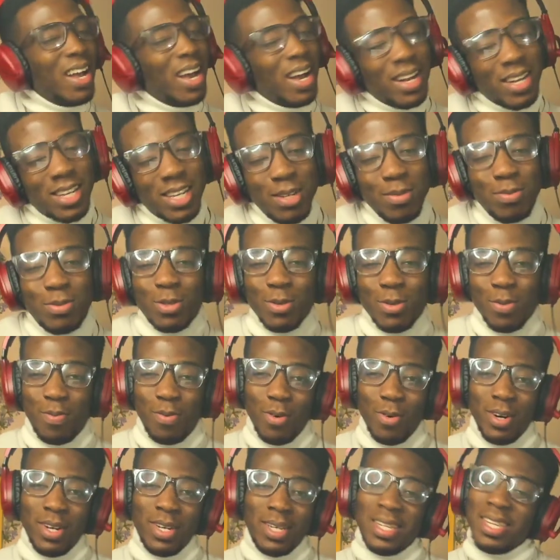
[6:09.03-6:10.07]
And keep
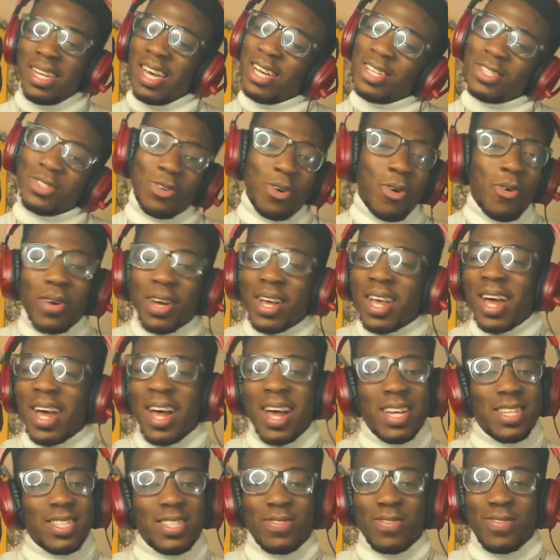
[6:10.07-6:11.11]
supporting. That's all we can
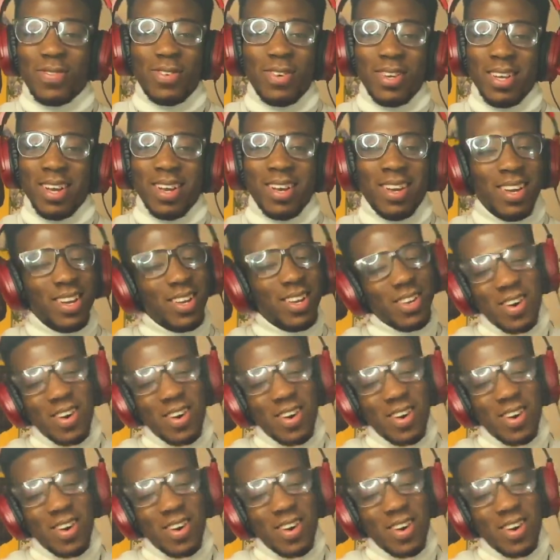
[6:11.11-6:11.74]
ask for, yeah?